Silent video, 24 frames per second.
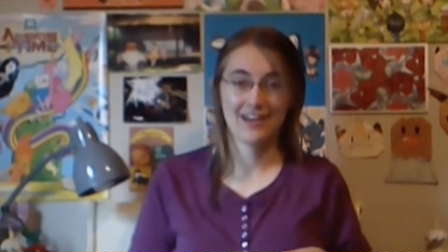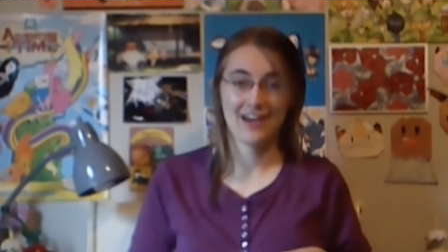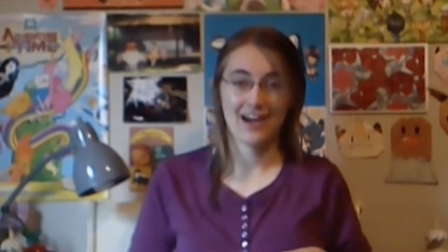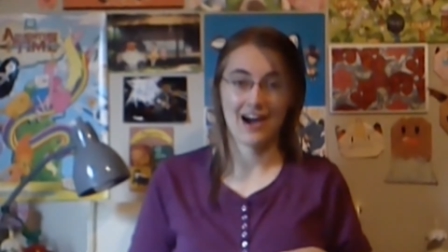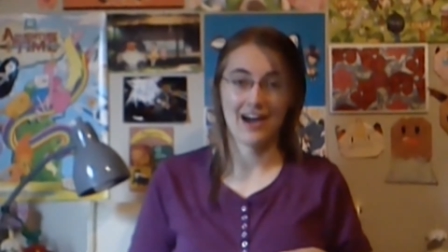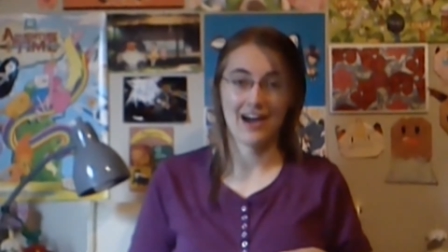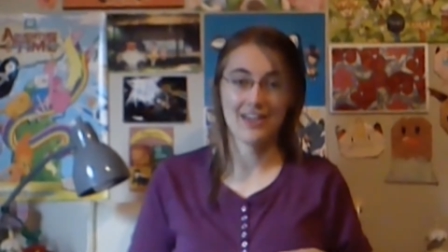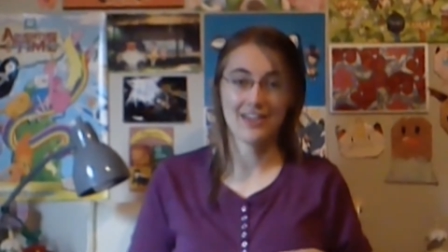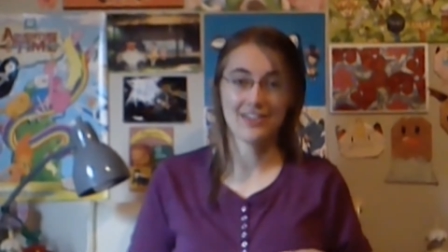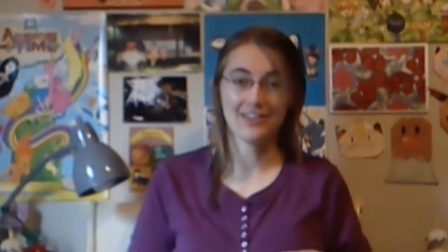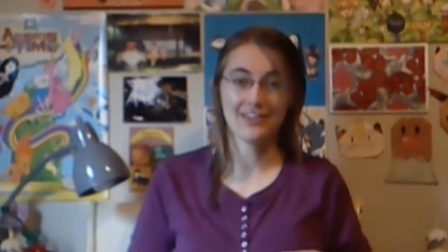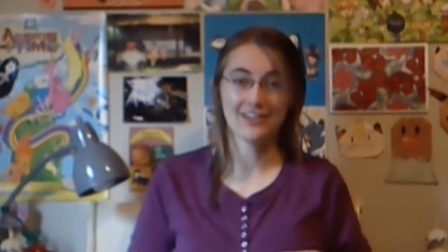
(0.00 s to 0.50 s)

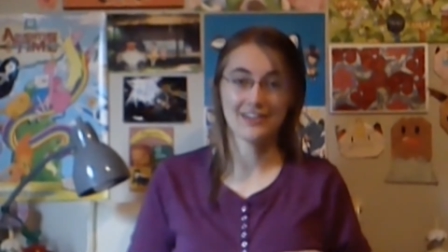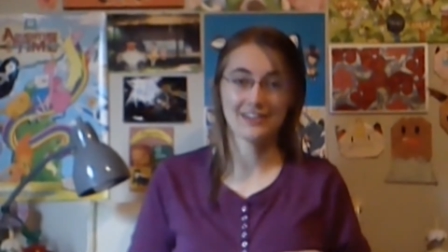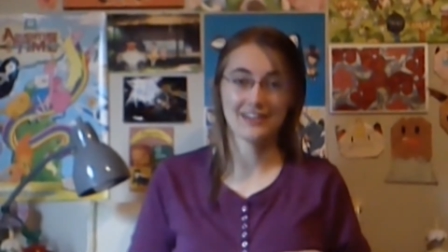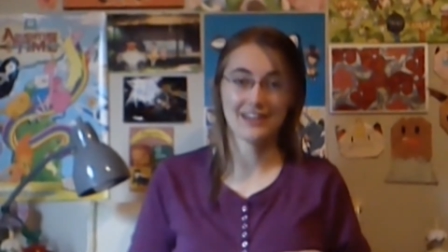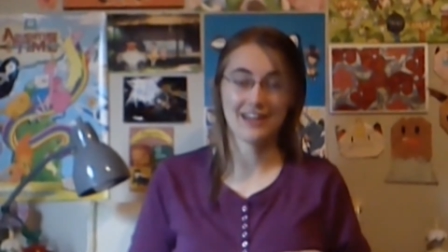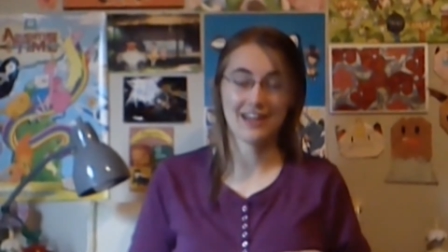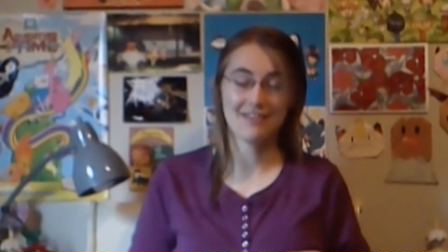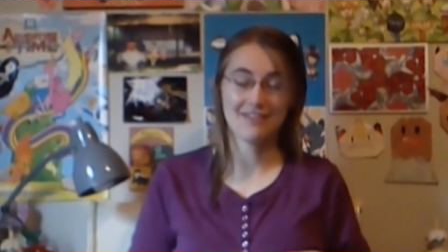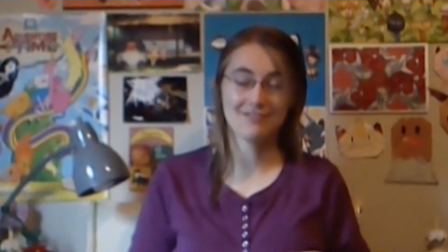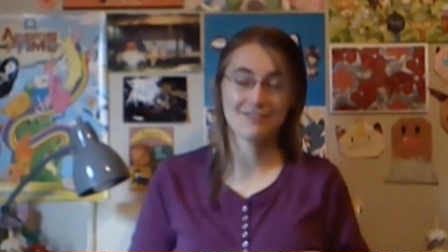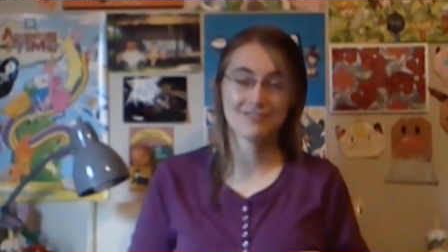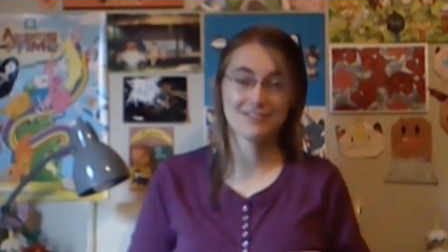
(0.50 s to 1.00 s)
I thought
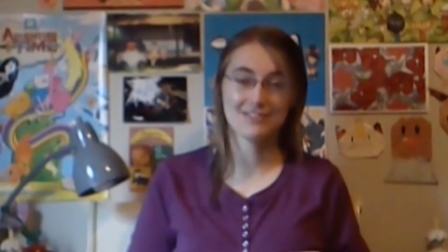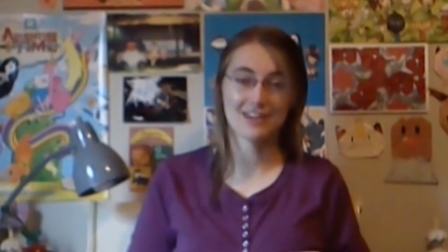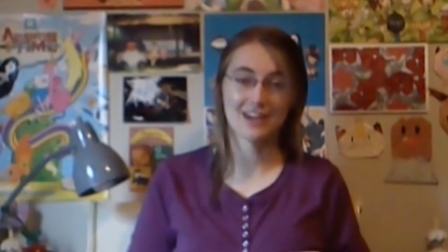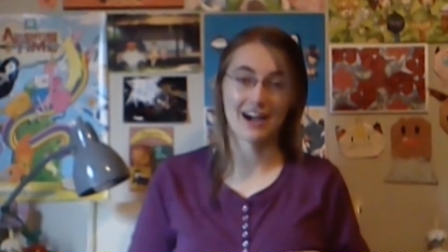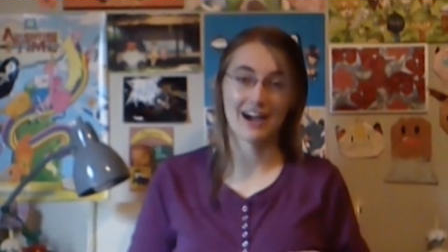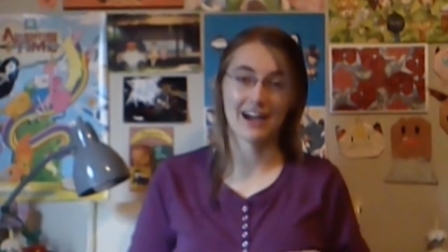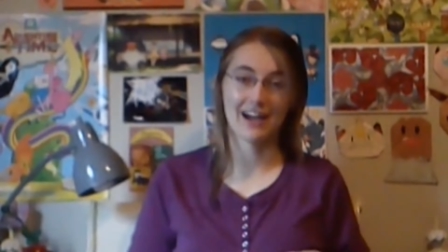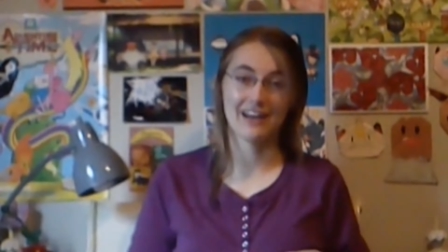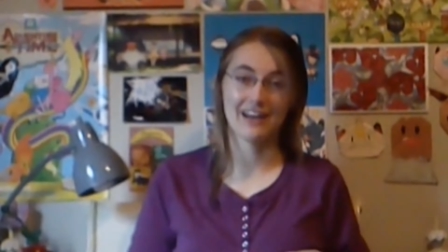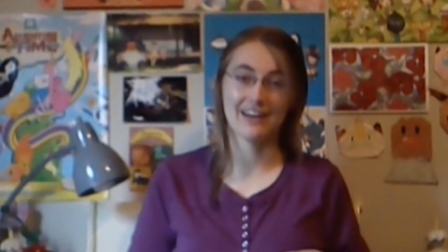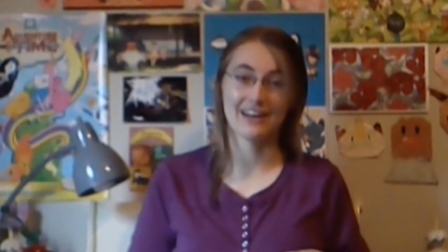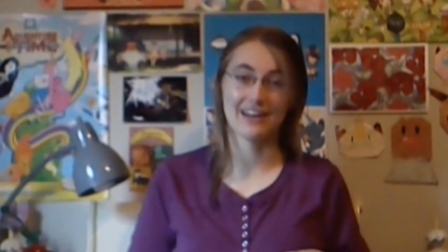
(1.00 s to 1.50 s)
Lev
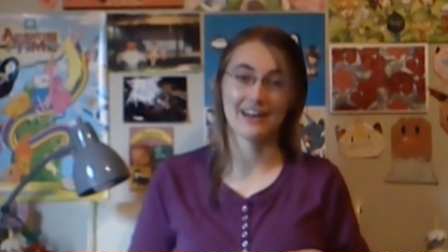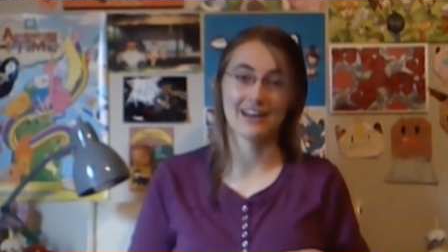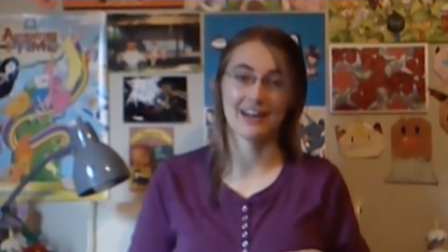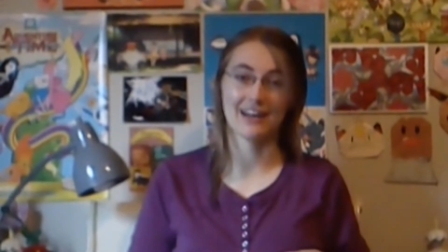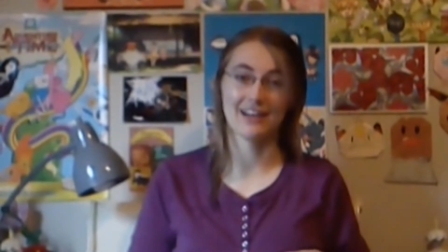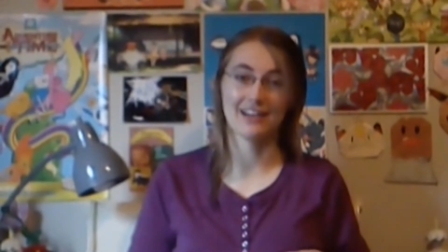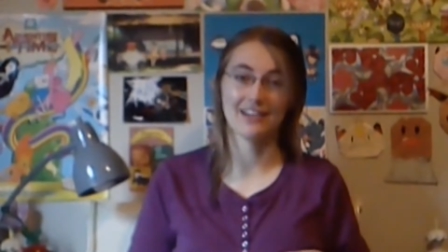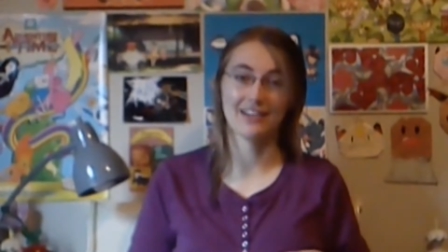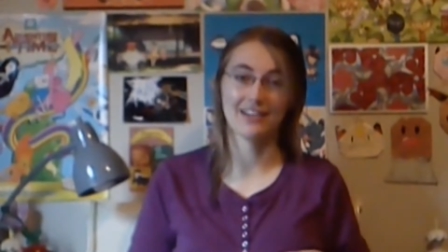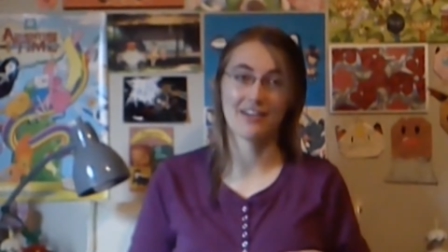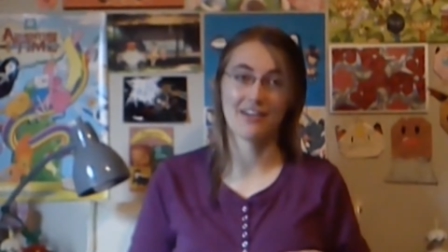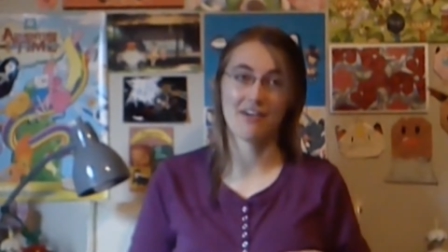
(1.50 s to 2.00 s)
died and I
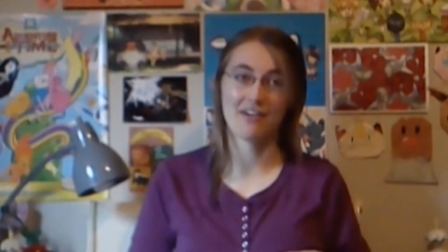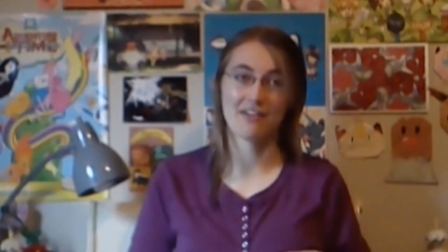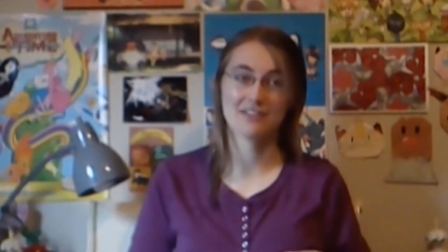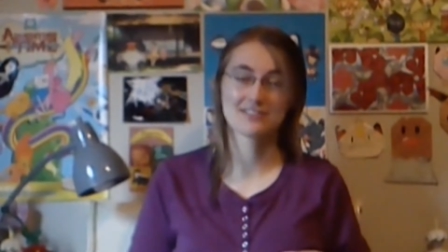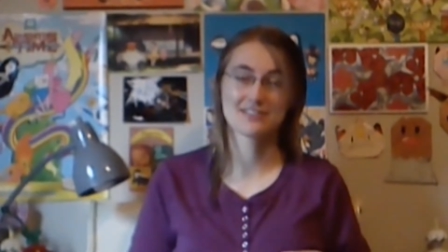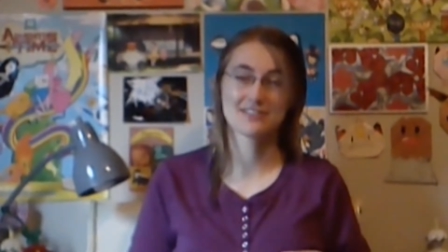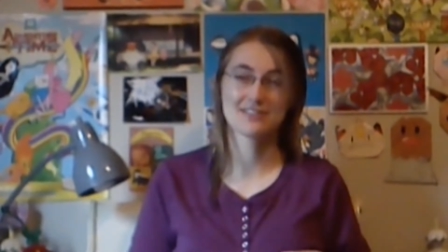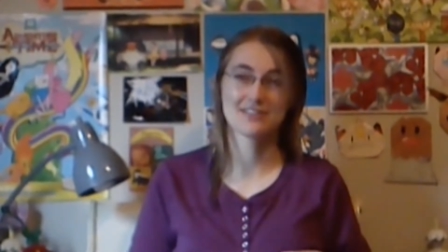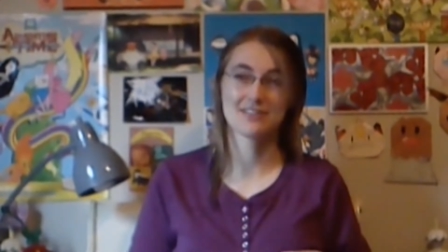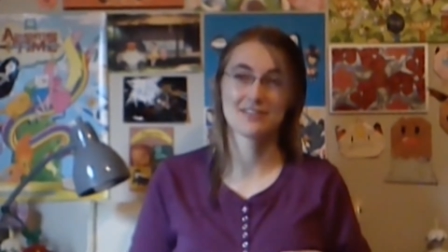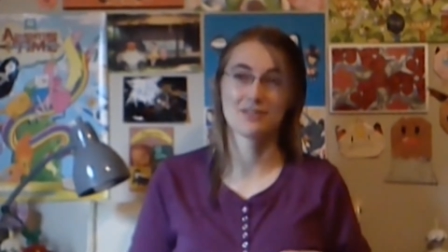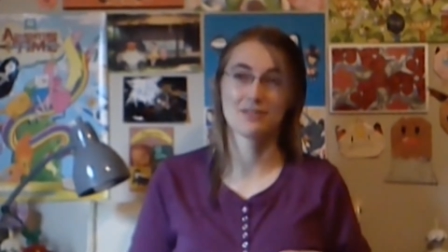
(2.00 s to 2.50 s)

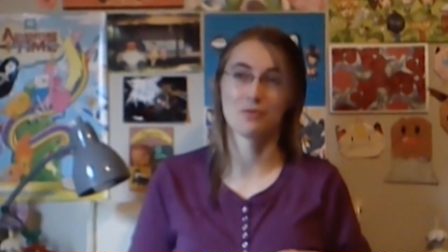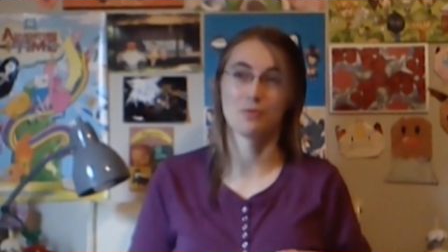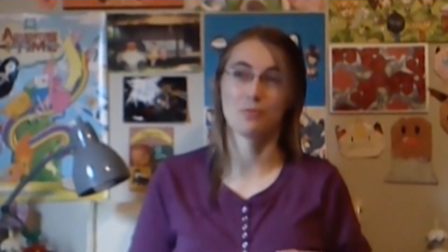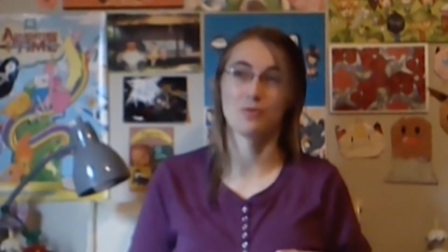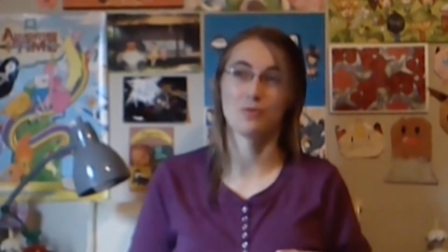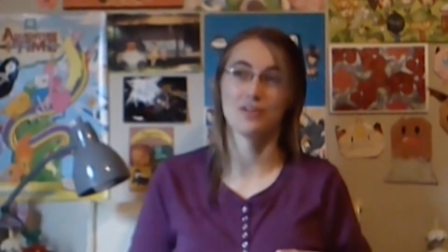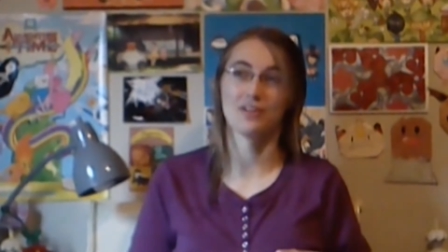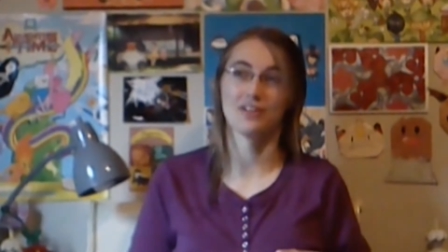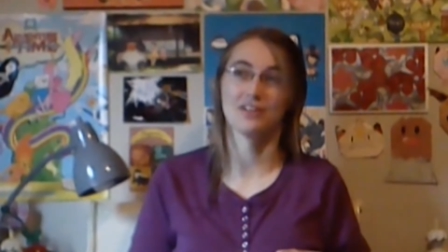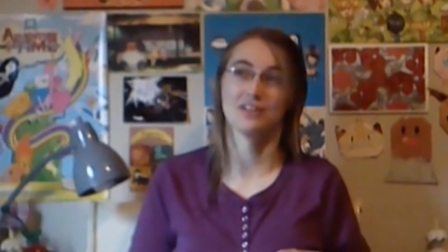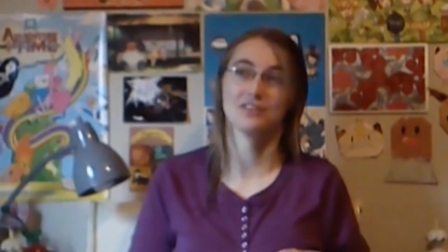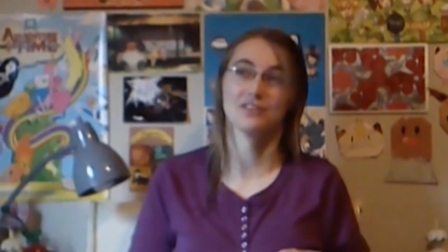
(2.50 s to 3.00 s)
lost the
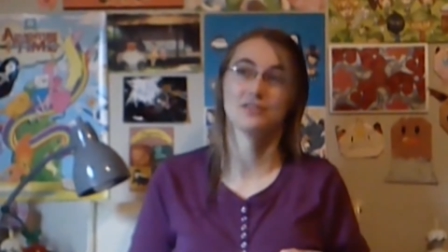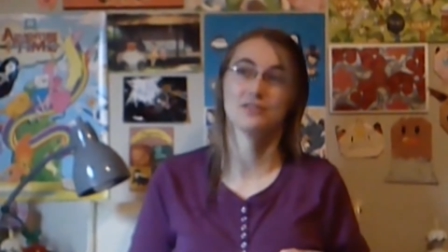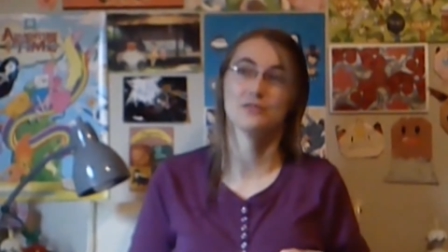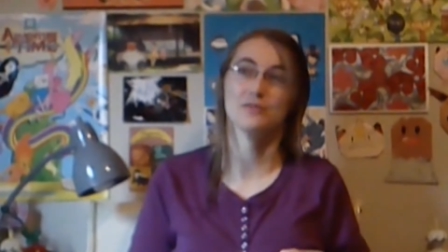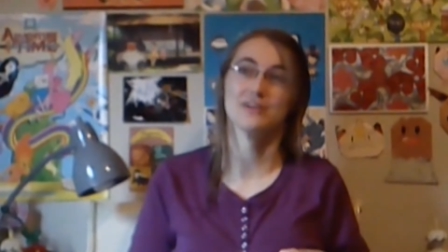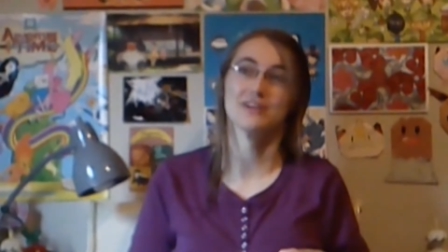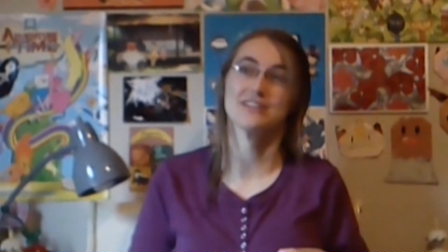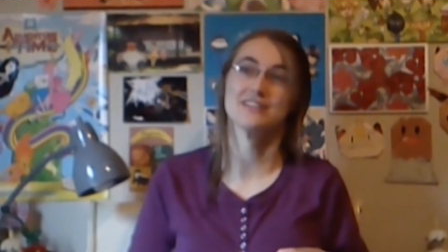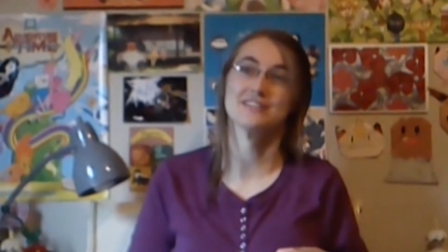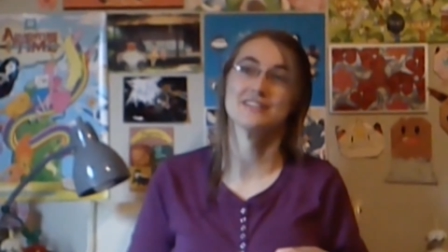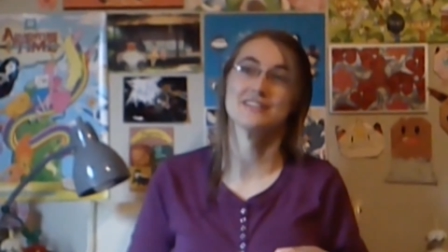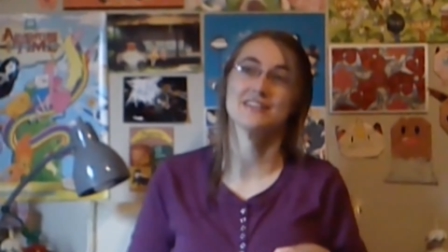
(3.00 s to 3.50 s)
will to
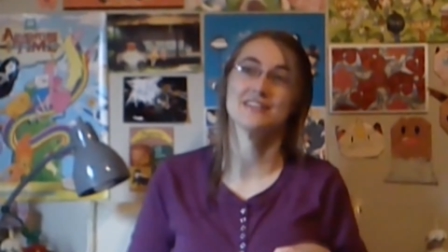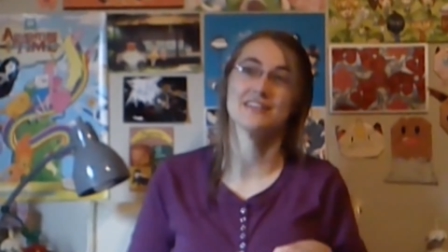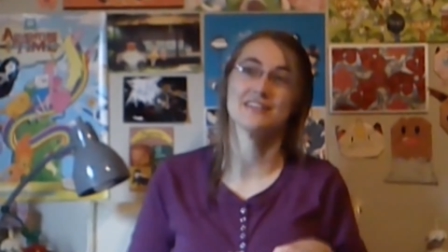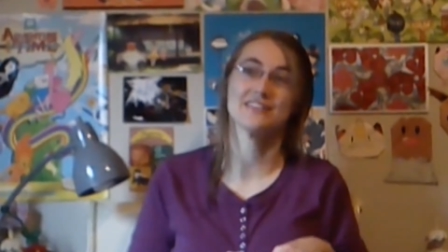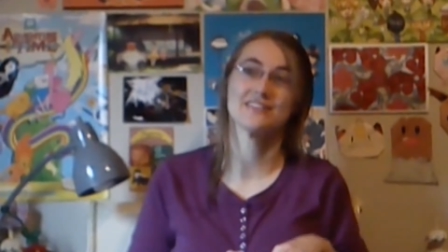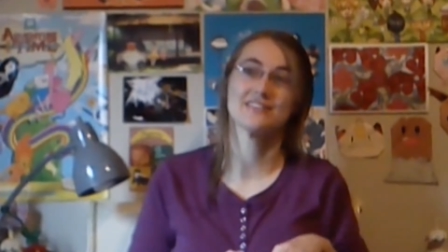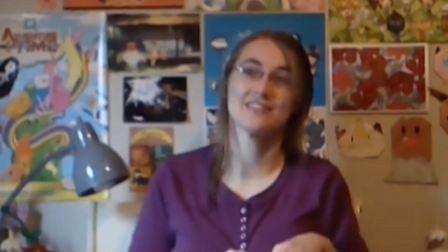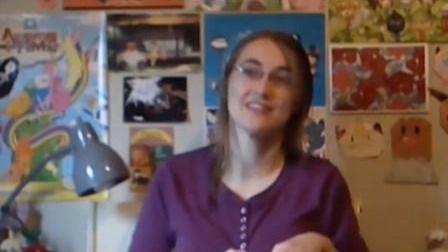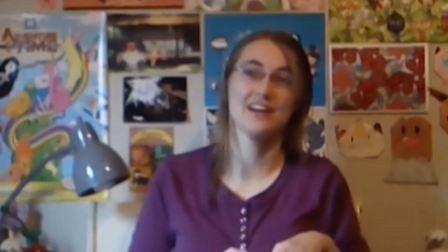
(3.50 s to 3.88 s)
exist.